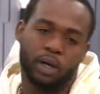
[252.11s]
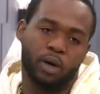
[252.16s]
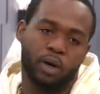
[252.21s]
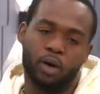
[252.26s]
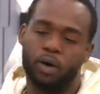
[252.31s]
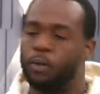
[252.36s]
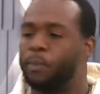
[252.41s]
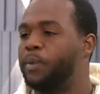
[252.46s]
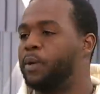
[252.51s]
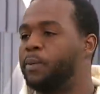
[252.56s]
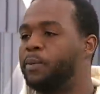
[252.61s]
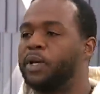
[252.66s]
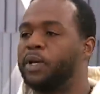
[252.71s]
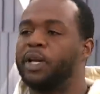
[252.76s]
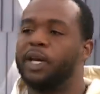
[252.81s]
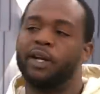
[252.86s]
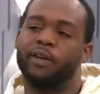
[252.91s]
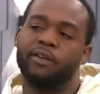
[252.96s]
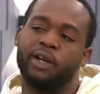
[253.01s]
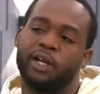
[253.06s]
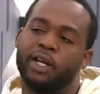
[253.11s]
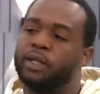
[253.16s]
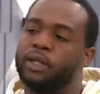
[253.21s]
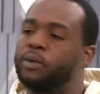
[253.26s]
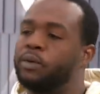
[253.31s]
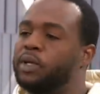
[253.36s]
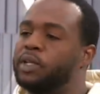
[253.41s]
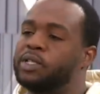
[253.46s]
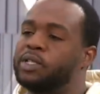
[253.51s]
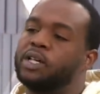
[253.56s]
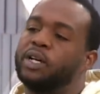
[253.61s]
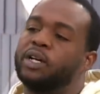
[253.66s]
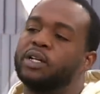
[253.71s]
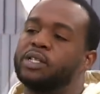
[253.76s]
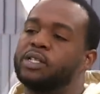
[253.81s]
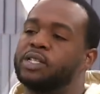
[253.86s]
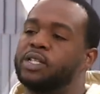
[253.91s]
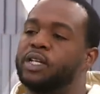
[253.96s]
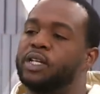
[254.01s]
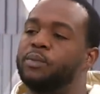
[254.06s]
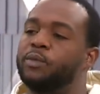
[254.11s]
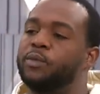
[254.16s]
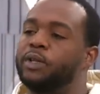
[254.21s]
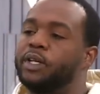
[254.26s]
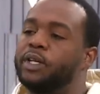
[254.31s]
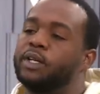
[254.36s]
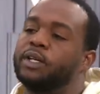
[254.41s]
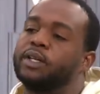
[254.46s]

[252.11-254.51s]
how people can relate to the song same way.